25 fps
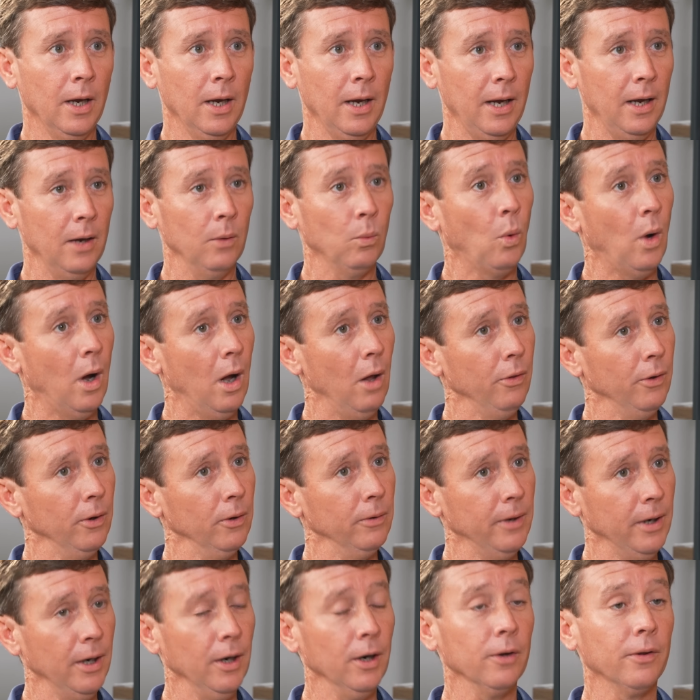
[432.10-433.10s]
And while
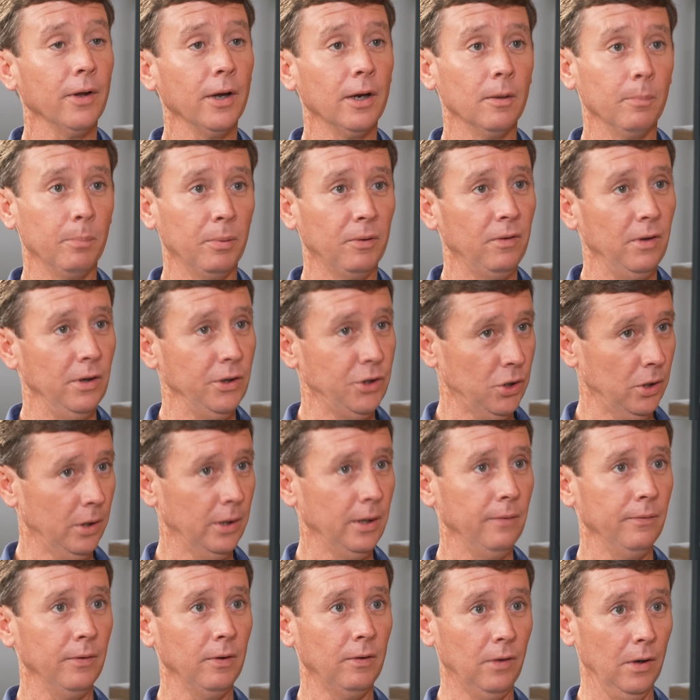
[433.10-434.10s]
they're there, they could
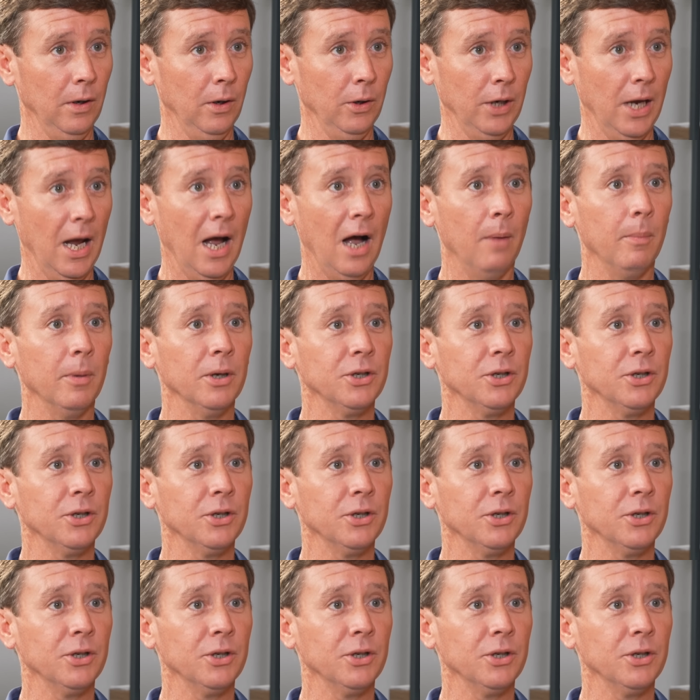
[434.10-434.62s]
potentially even tell you how